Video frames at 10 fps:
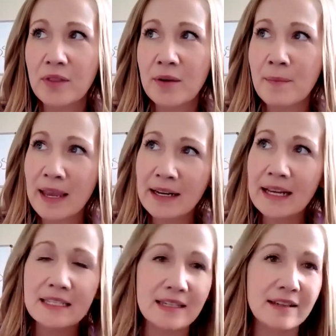the main
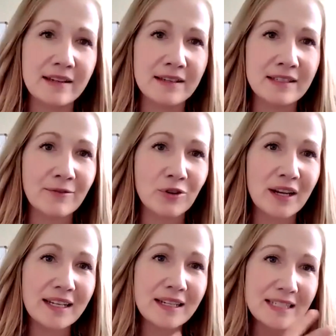idea is i've
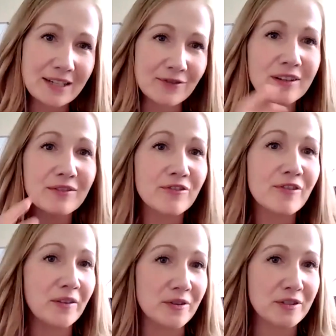created different
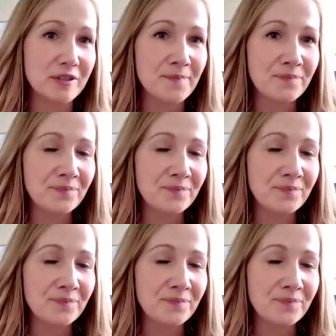funnels